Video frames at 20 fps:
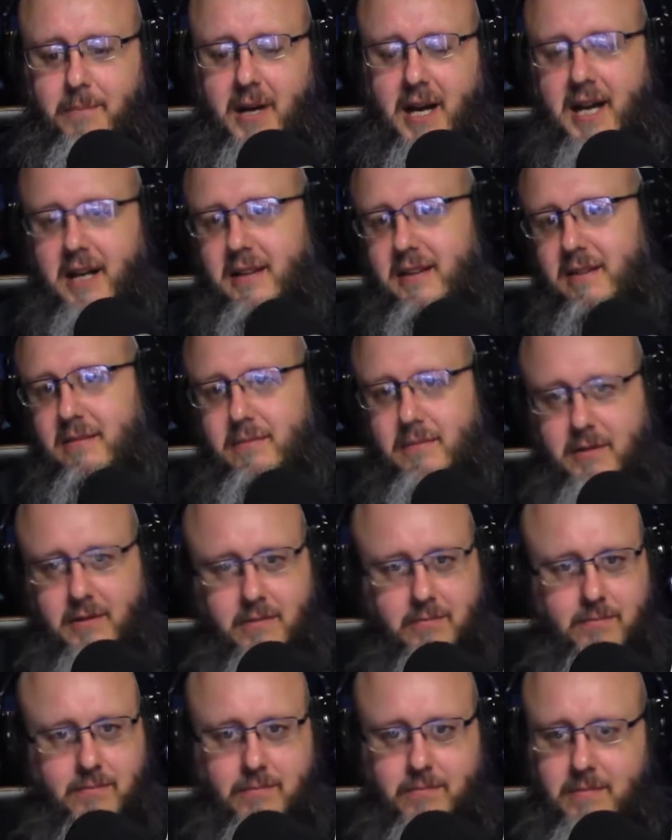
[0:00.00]
Mike,
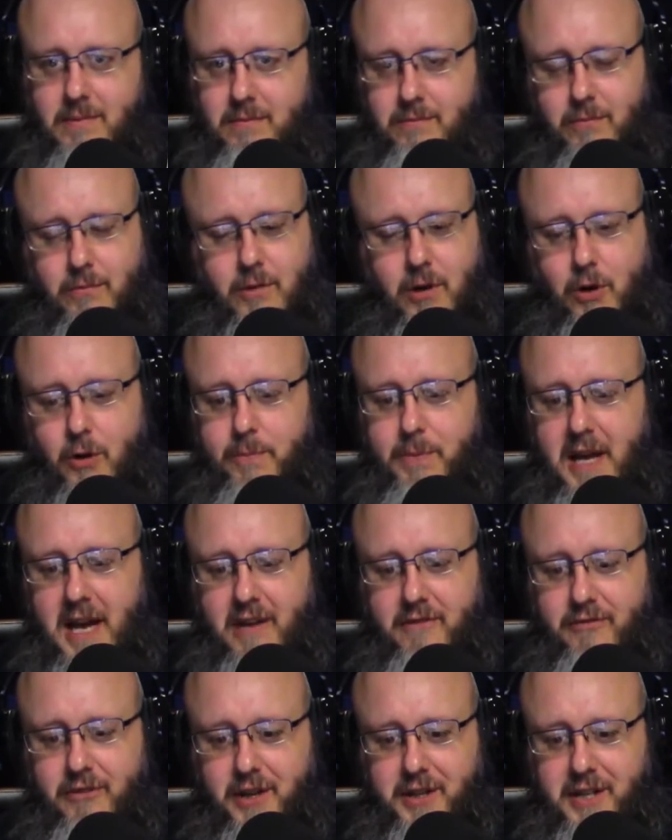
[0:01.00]
hope you
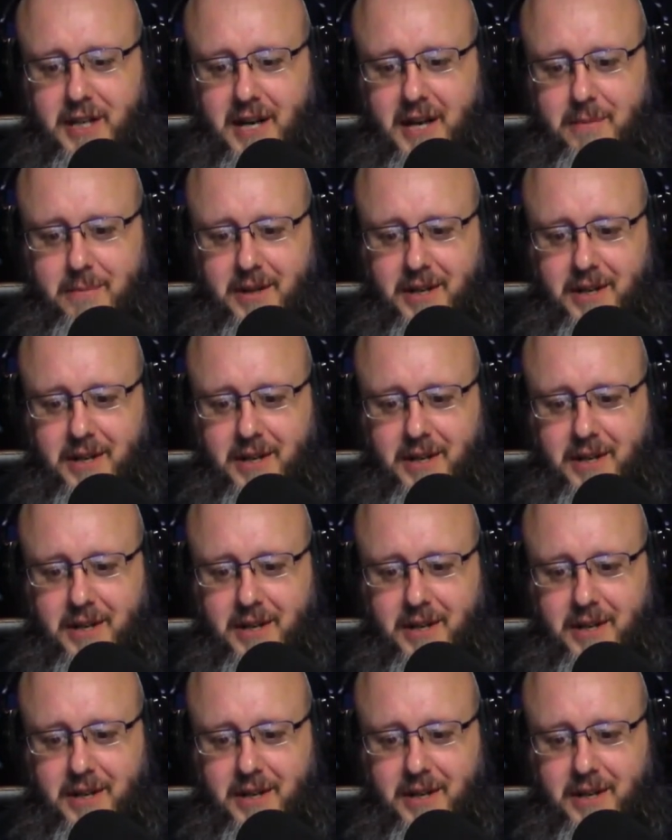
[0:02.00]
had fun tonight,